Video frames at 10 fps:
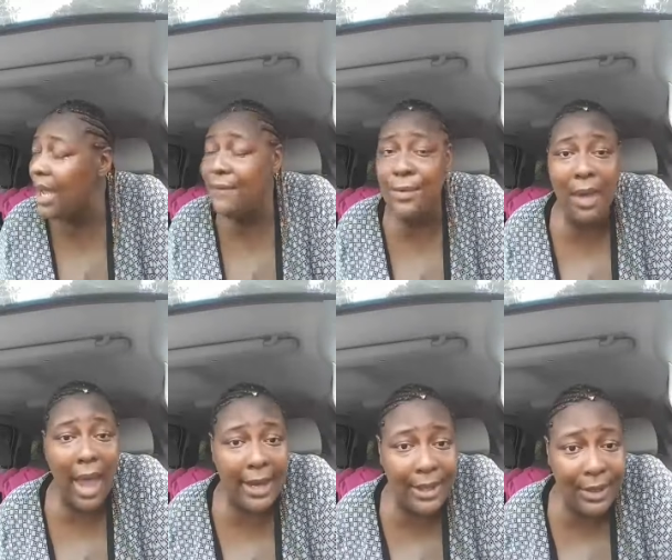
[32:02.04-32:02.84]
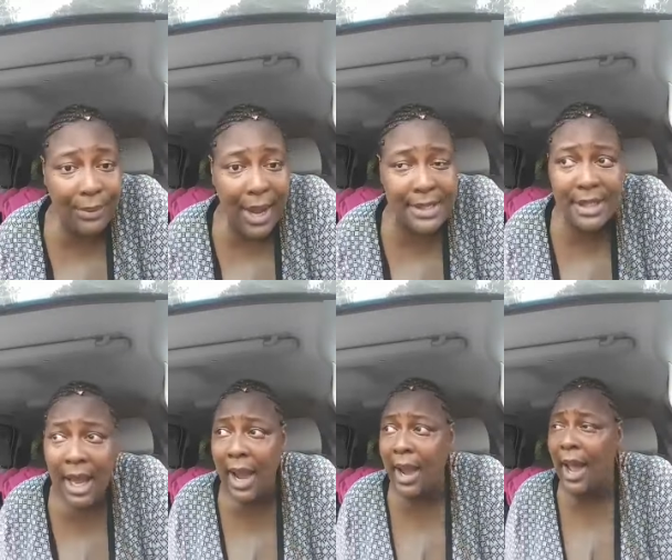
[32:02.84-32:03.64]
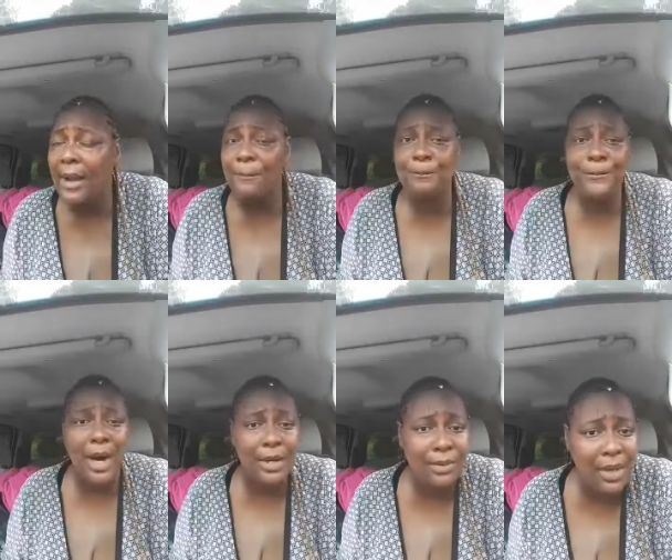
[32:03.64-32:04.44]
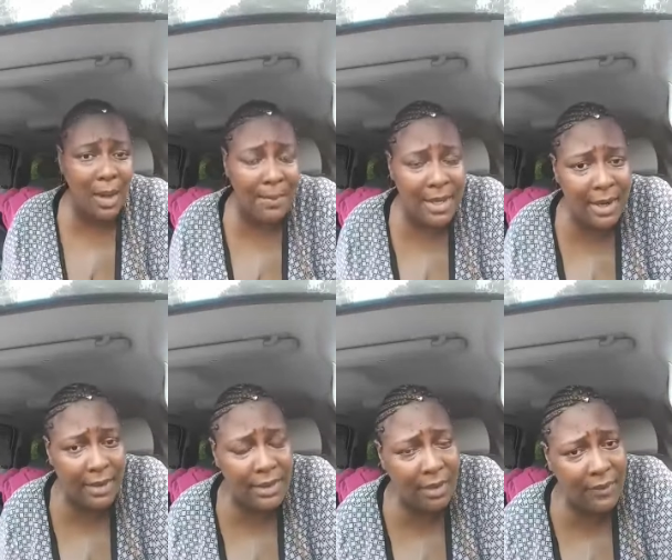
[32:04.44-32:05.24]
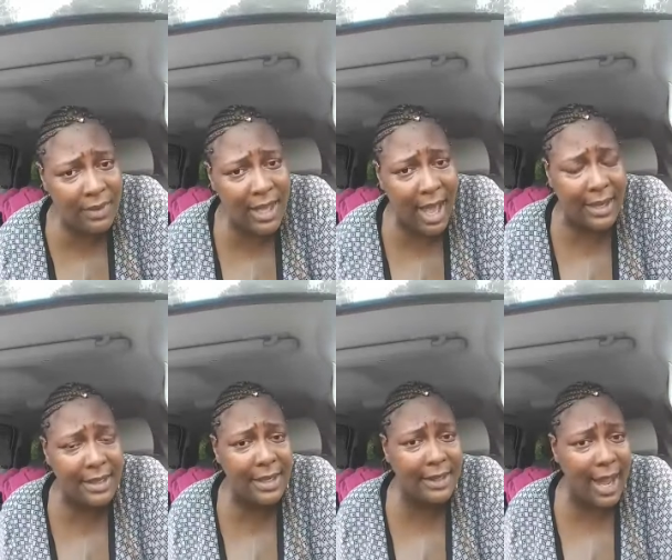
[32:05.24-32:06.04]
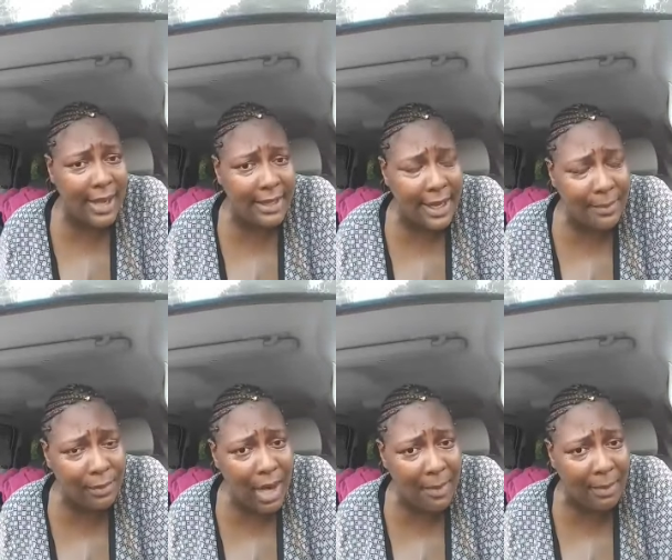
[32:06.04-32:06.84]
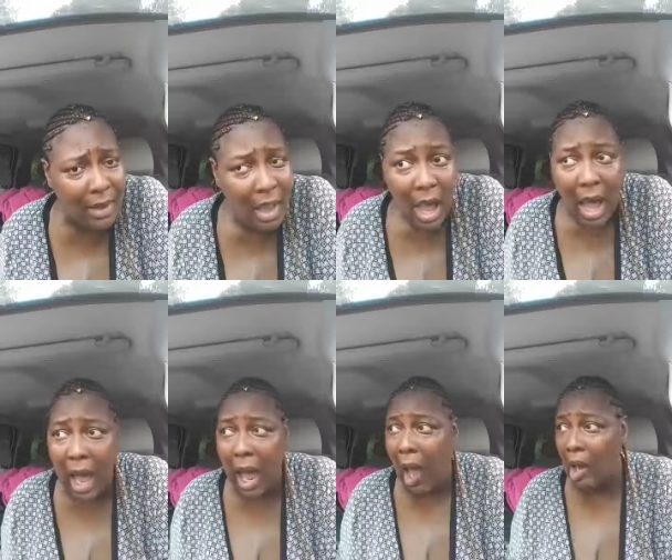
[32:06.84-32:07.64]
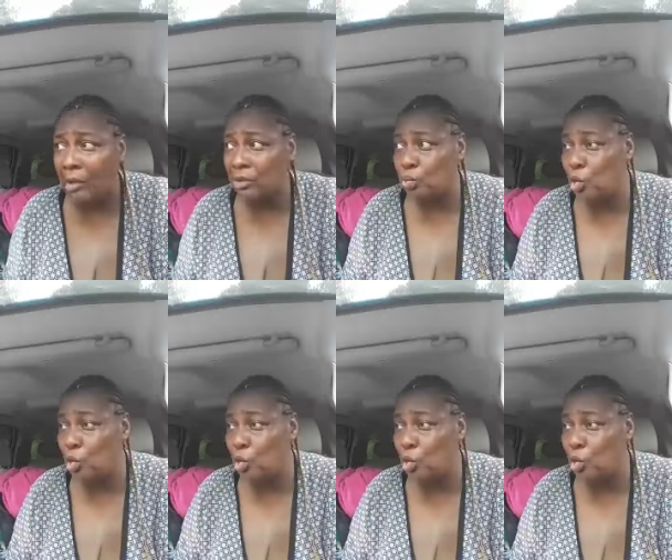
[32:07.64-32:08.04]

if you acting crazy, and how the fuck you come in here and don't even got good goddamn grammar. I, I just